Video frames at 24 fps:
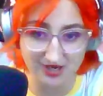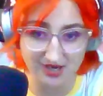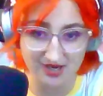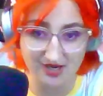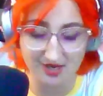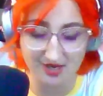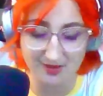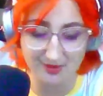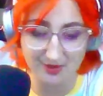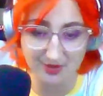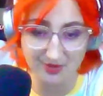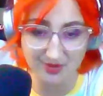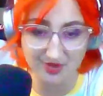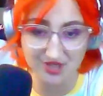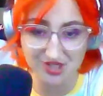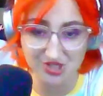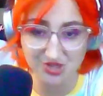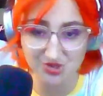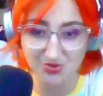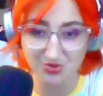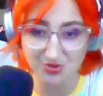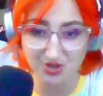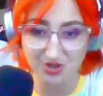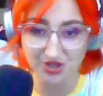I wanted
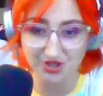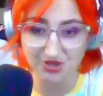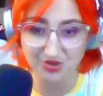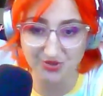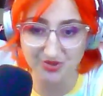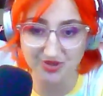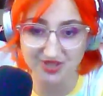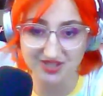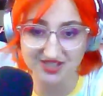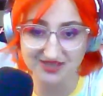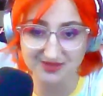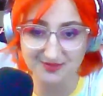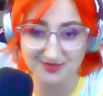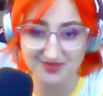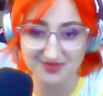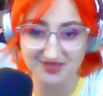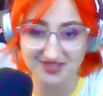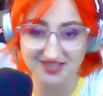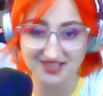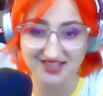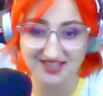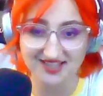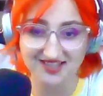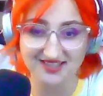to work with
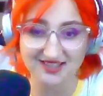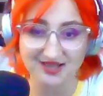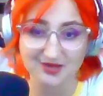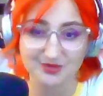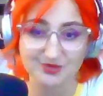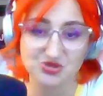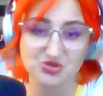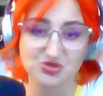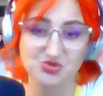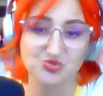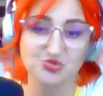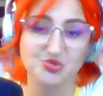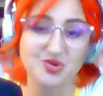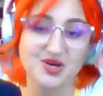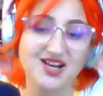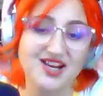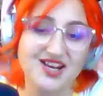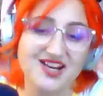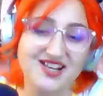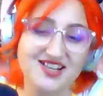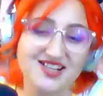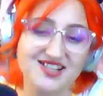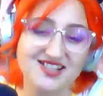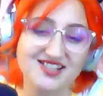something that was
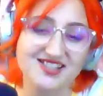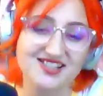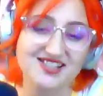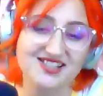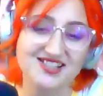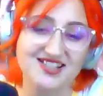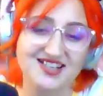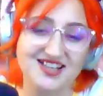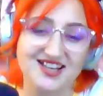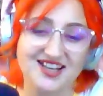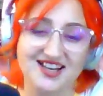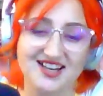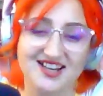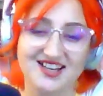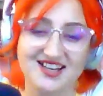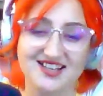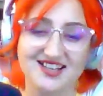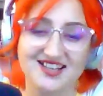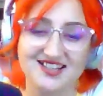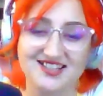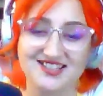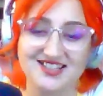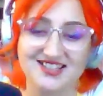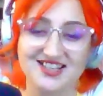raised
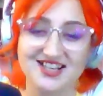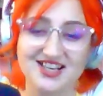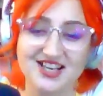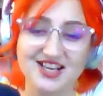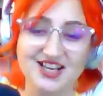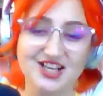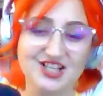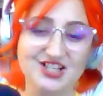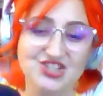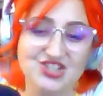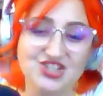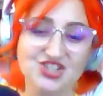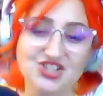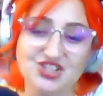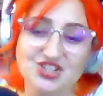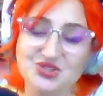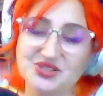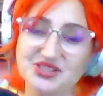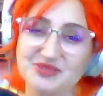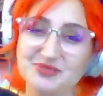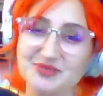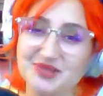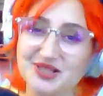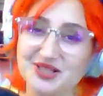and just do
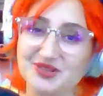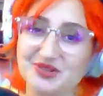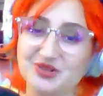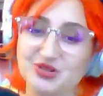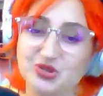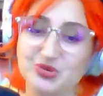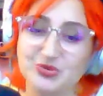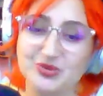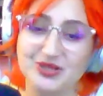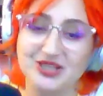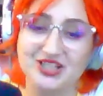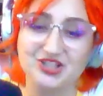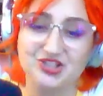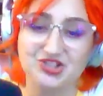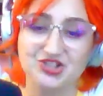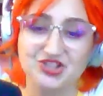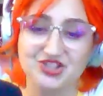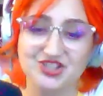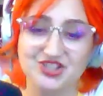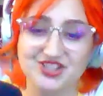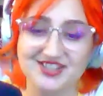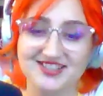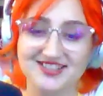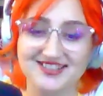something a little bit
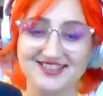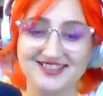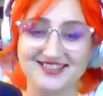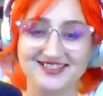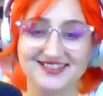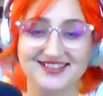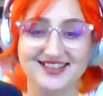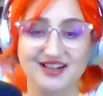interesting.